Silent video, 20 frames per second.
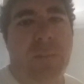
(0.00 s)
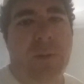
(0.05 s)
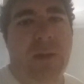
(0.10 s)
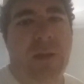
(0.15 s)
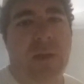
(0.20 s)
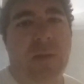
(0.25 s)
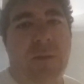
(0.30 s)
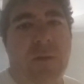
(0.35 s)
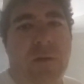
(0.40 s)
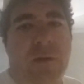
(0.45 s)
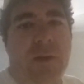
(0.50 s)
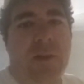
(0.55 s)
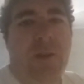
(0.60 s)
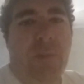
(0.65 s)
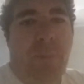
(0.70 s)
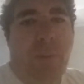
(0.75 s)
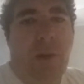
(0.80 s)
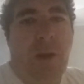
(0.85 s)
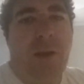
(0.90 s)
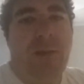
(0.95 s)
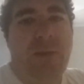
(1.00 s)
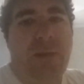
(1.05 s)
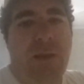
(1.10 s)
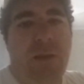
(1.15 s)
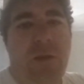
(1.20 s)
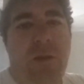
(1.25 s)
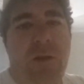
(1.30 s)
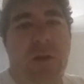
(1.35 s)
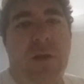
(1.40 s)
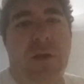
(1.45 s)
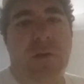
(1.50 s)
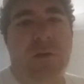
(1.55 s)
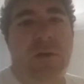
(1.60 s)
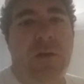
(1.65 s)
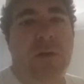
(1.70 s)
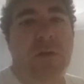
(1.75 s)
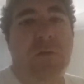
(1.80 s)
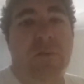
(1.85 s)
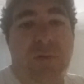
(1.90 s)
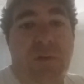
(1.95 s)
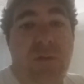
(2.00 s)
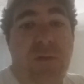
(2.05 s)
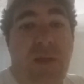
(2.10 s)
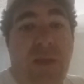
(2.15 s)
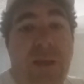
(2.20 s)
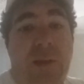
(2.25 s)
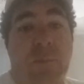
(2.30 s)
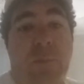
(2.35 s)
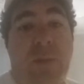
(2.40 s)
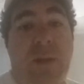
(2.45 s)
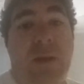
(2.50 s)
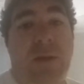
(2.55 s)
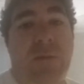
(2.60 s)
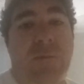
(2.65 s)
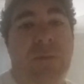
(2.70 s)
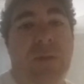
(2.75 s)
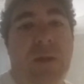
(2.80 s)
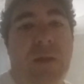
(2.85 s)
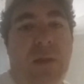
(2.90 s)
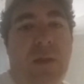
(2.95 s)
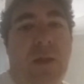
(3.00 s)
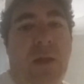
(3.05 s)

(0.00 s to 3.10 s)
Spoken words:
because there is a process you could do to get rid of